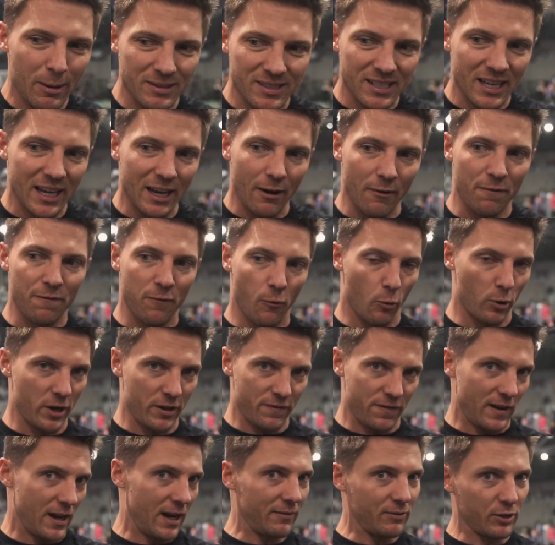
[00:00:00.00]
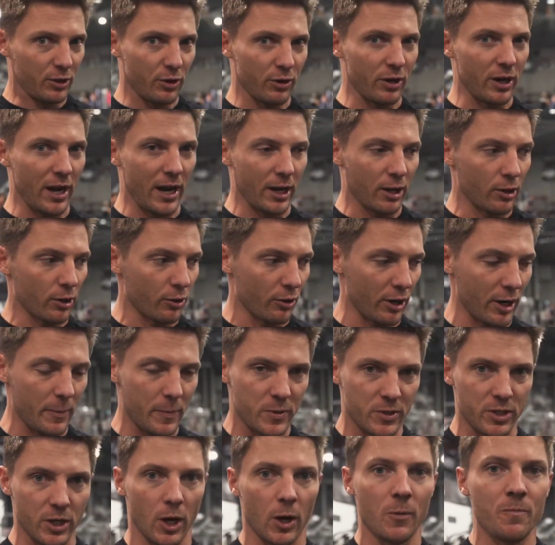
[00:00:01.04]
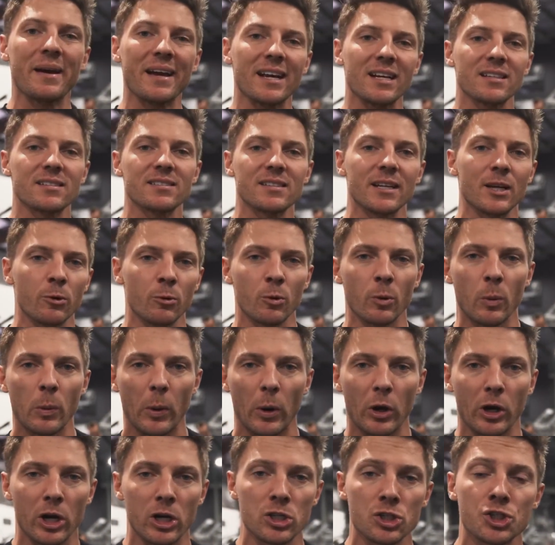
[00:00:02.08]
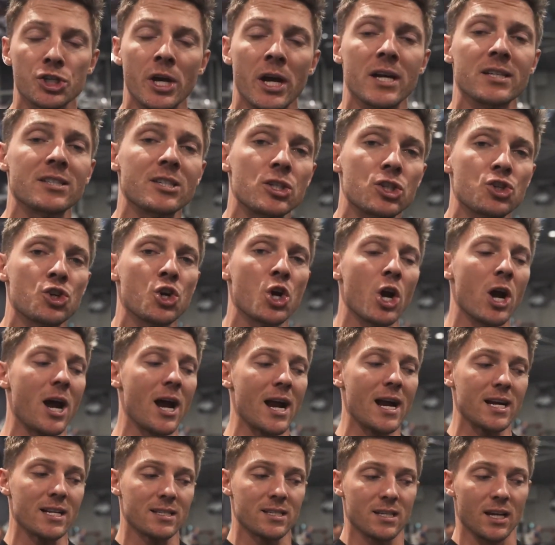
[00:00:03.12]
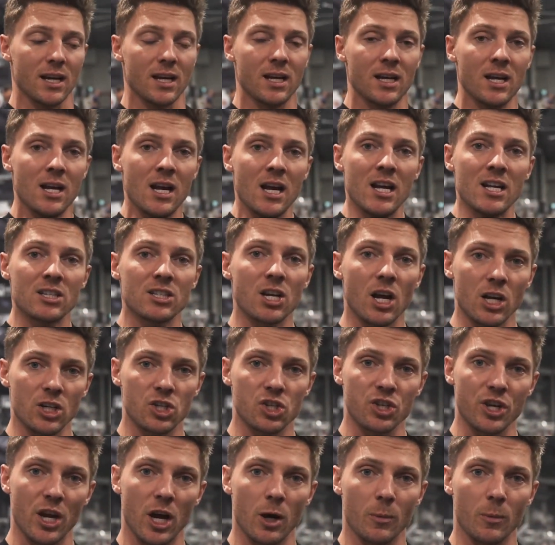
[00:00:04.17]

would say a 45-degree angle grip. So biggest thing when we work on chest is trying to touch the